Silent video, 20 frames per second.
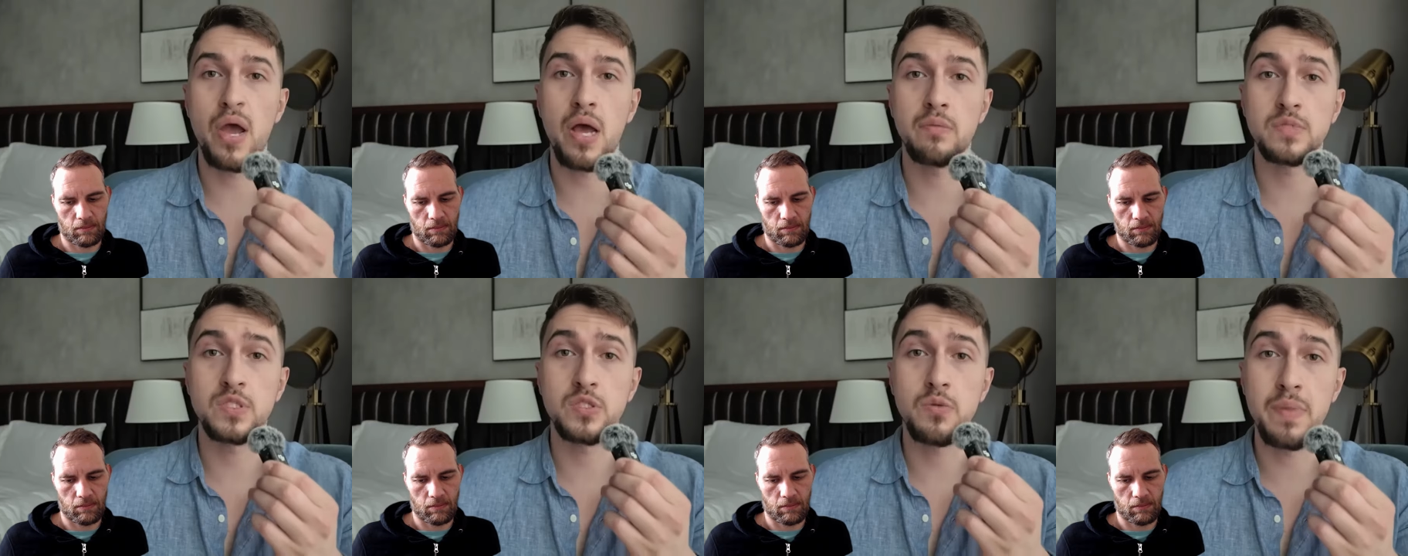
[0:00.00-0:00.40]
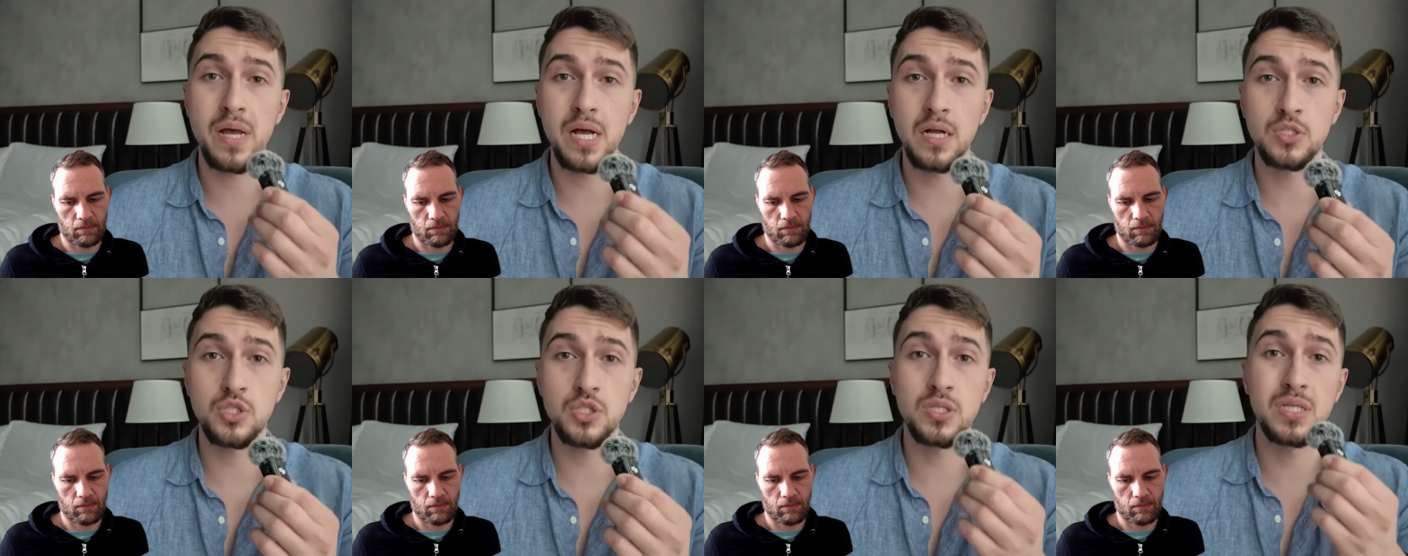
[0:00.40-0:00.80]
Speaker 1: Perhaps
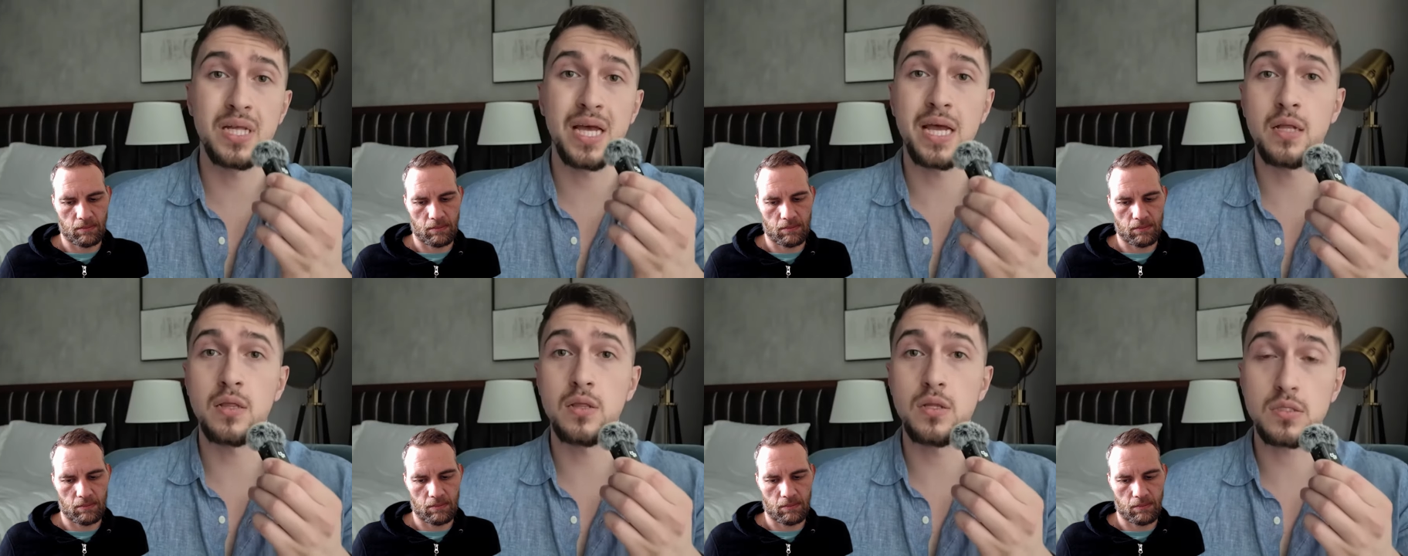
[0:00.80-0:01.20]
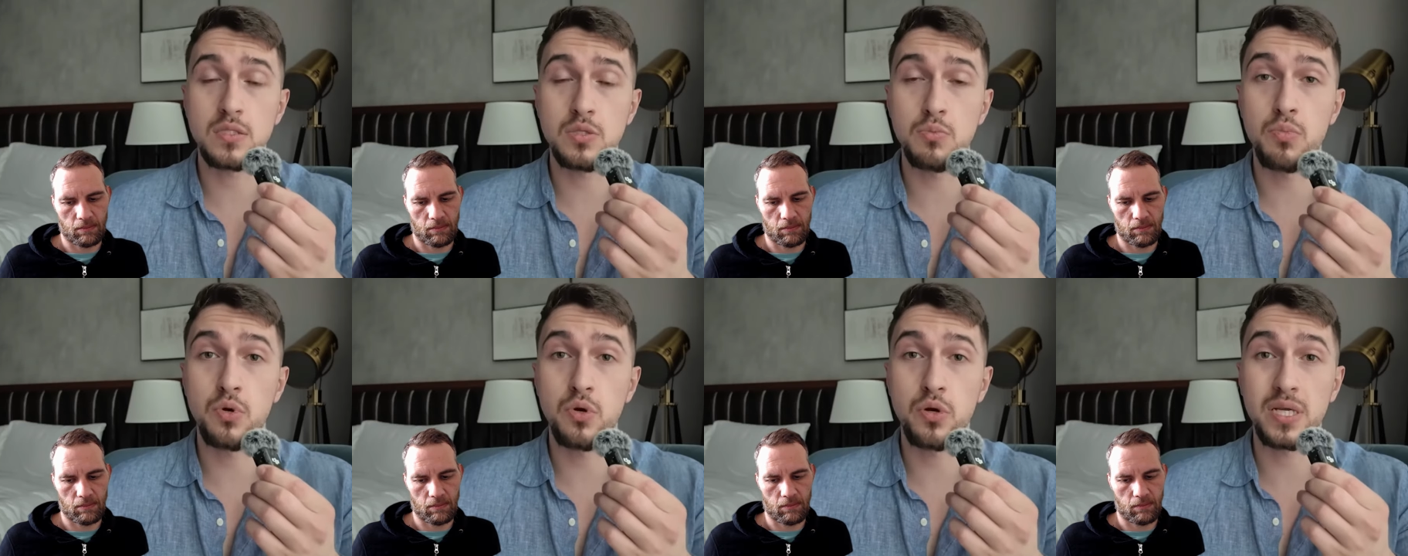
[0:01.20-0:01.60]
the Belgian and
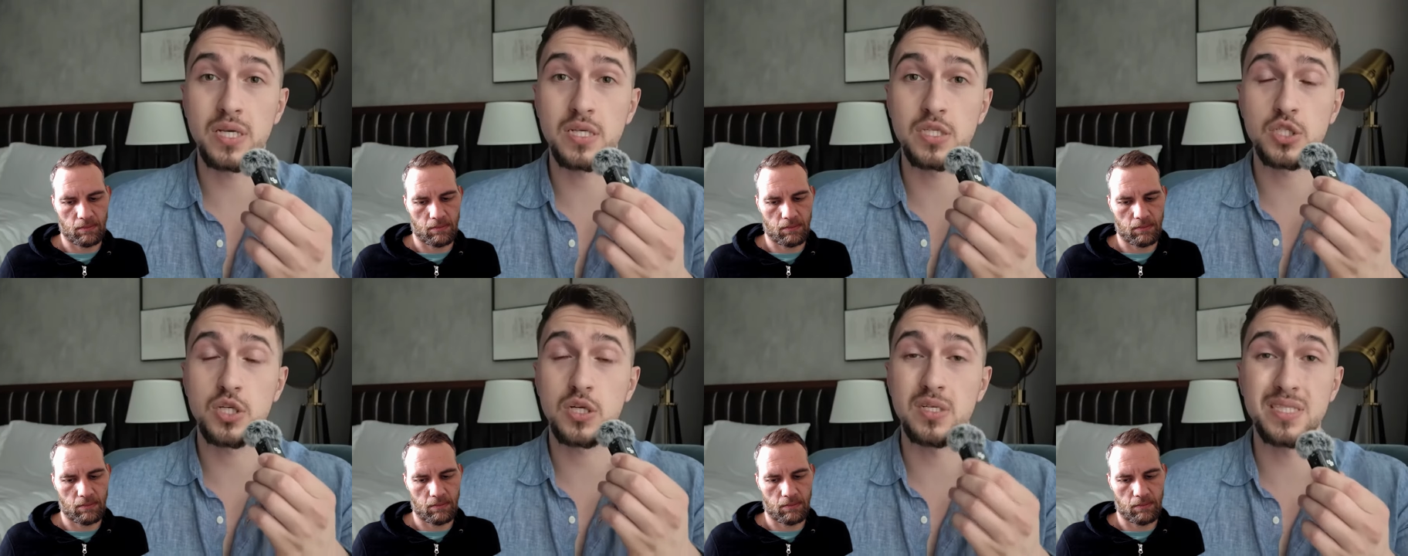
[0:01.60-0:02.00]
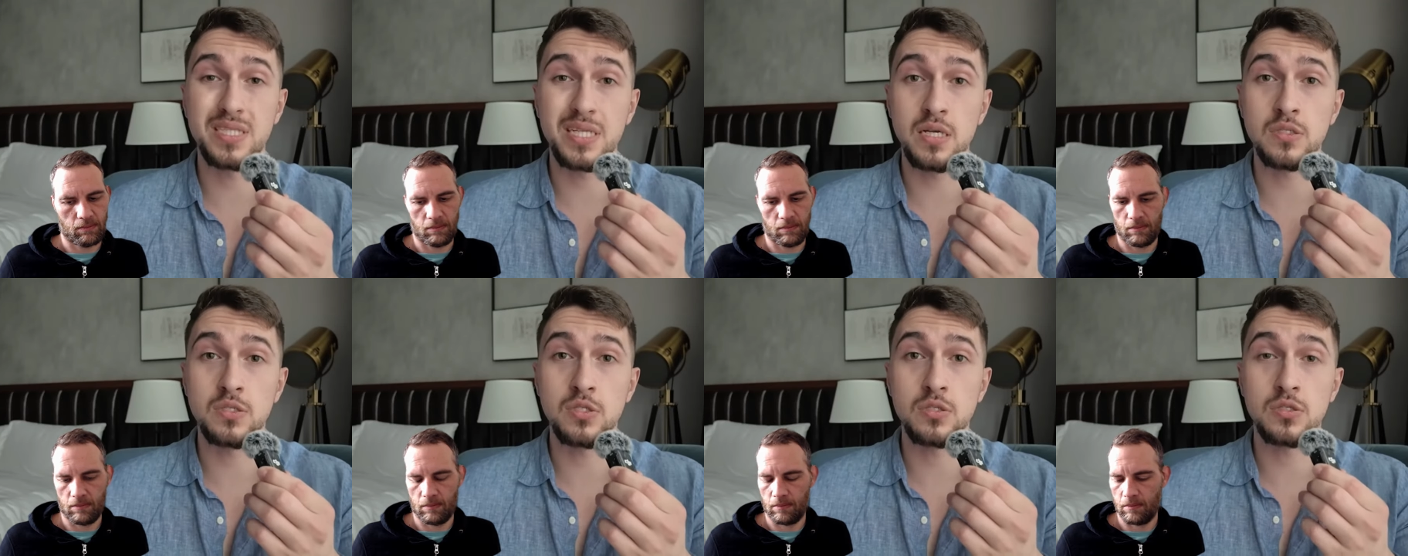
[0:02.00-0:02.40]
Luxembourgish
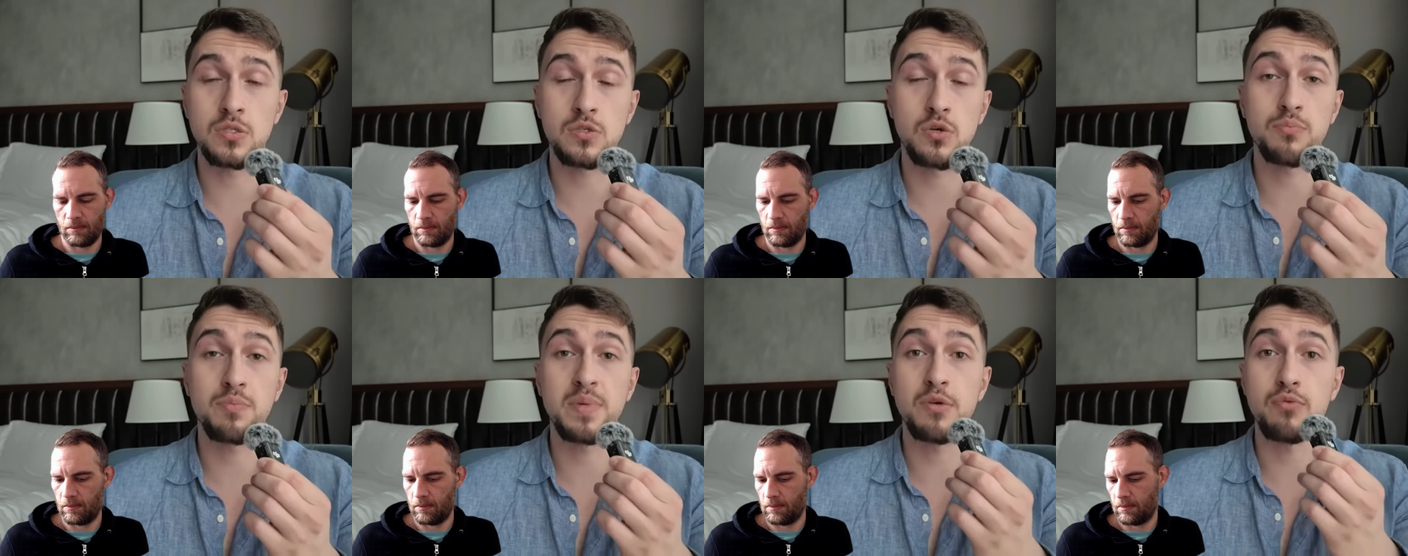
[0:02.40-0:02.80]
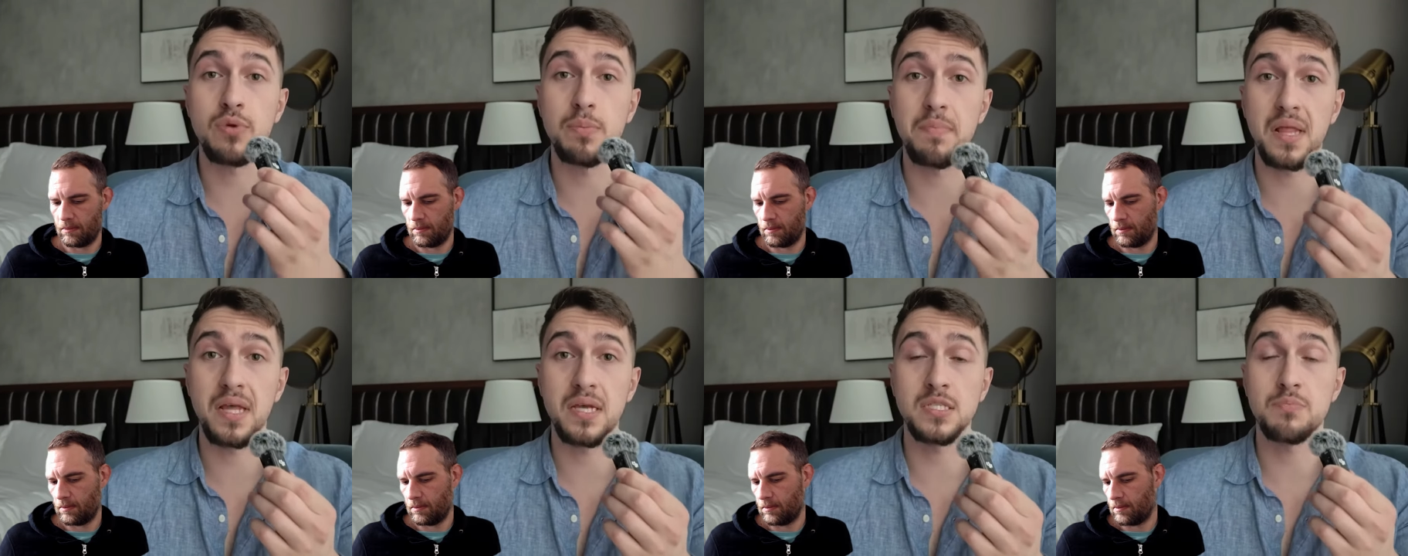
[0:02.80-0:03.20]
contingents could
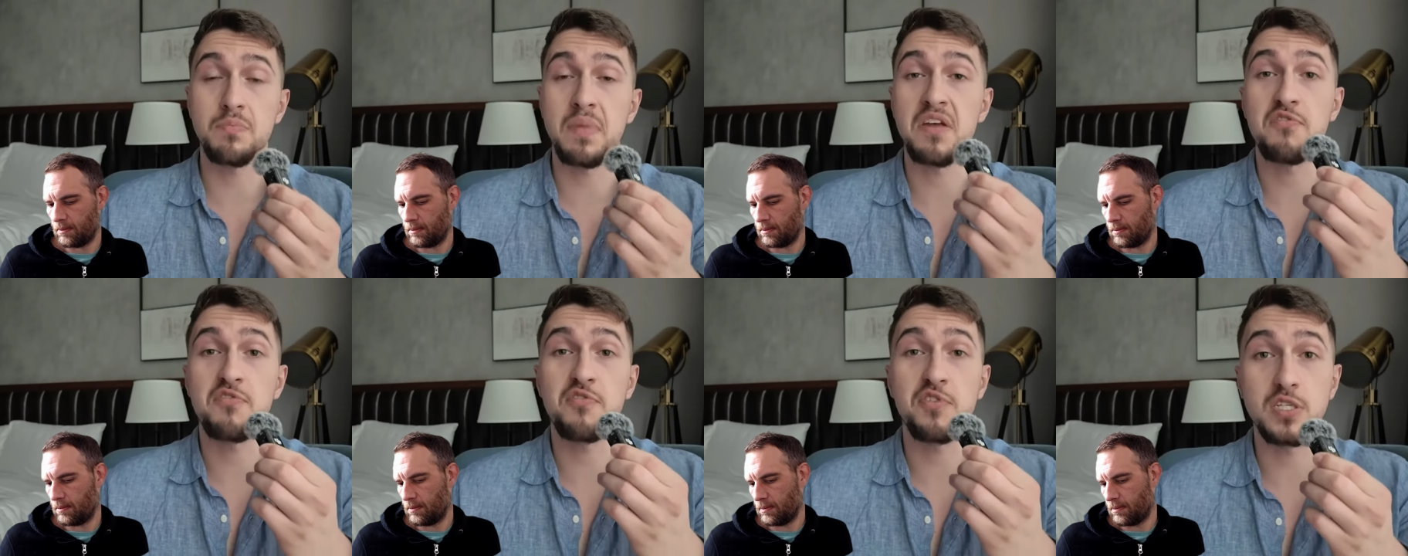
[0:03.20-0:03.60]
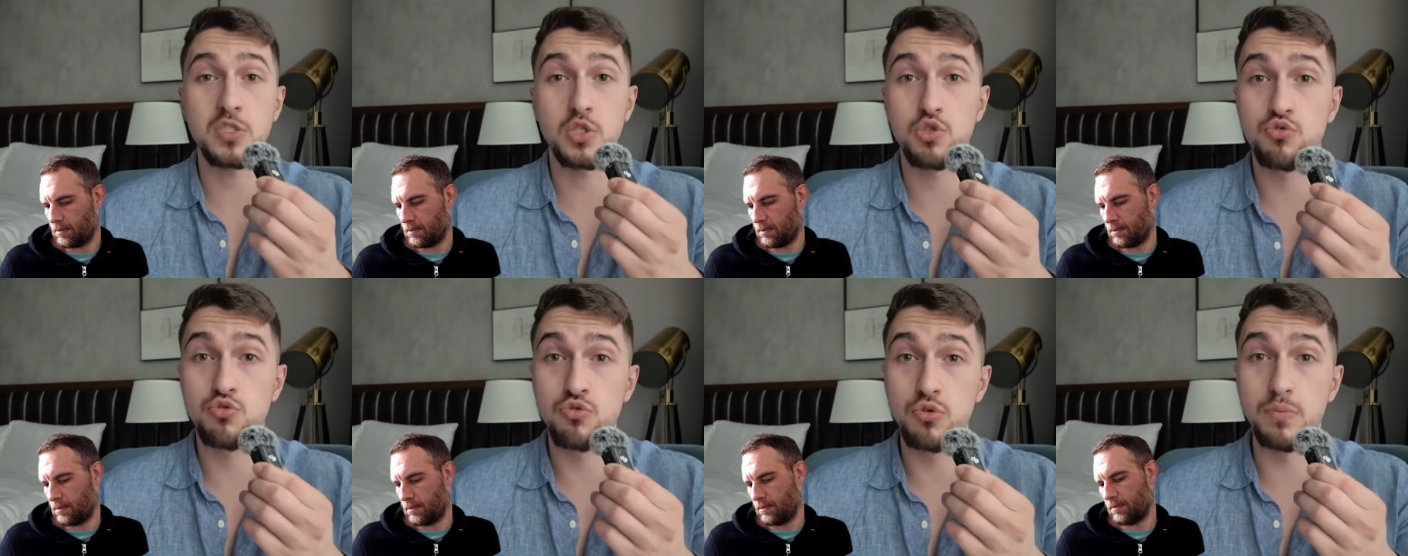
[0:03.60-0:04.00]
be replaced by
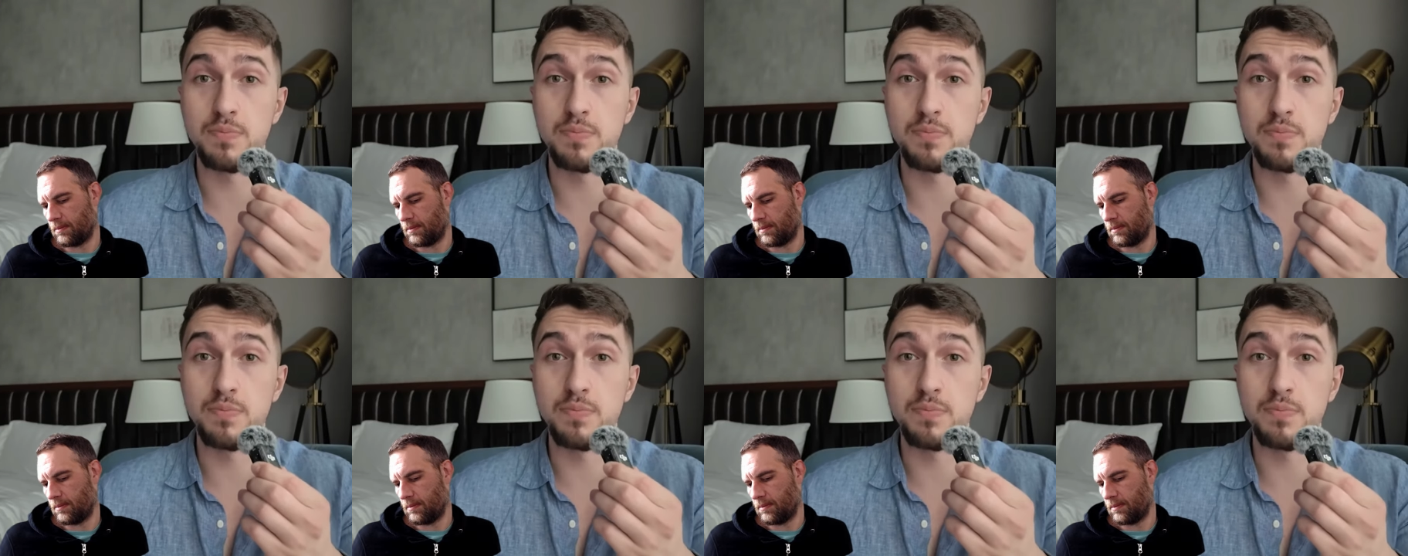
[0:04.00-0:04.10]
French